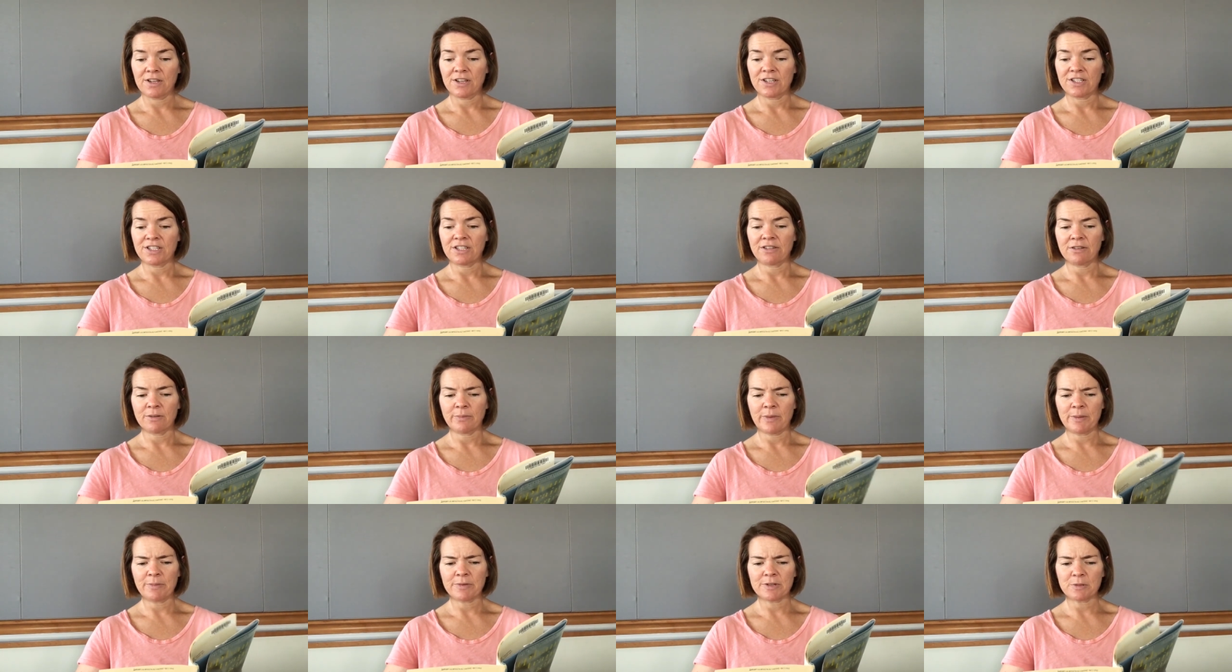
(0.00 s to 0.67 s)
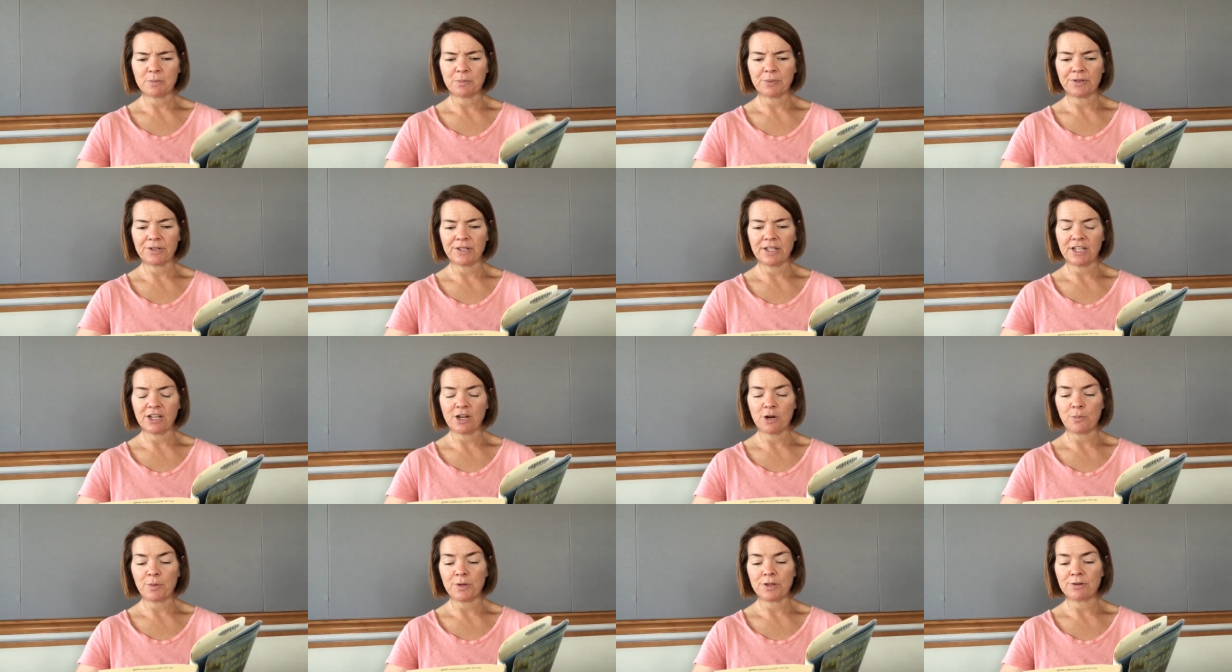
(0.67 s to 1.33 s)
she remembers pulling
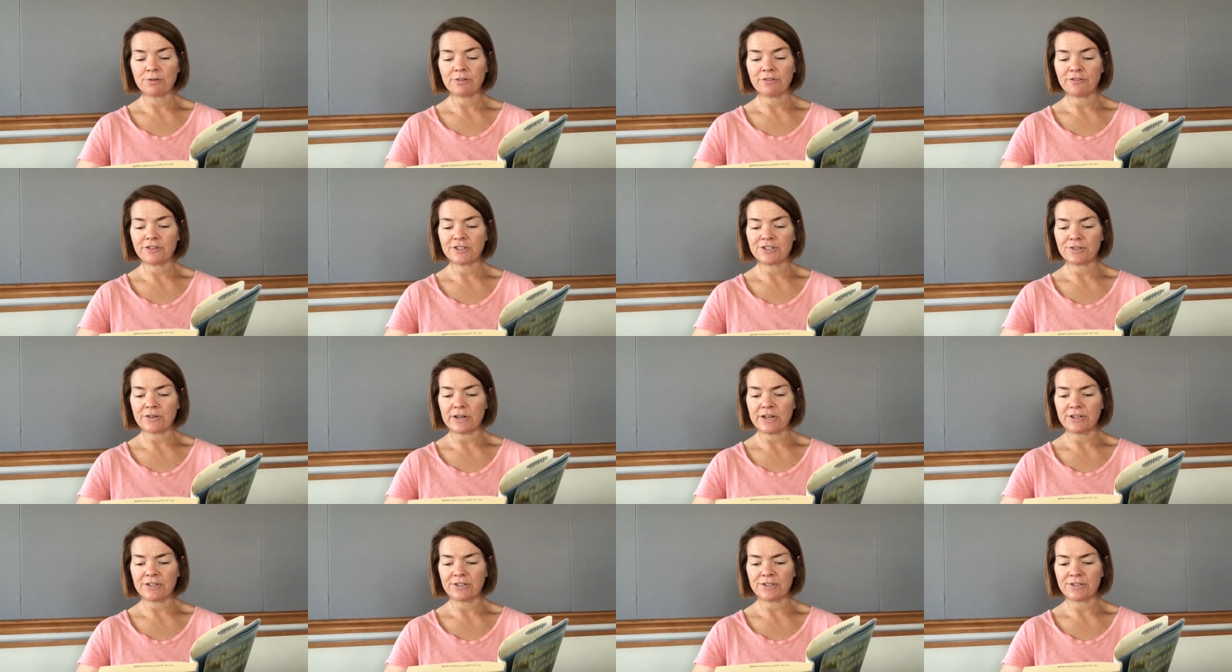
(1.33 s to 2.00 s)
open the refrigerator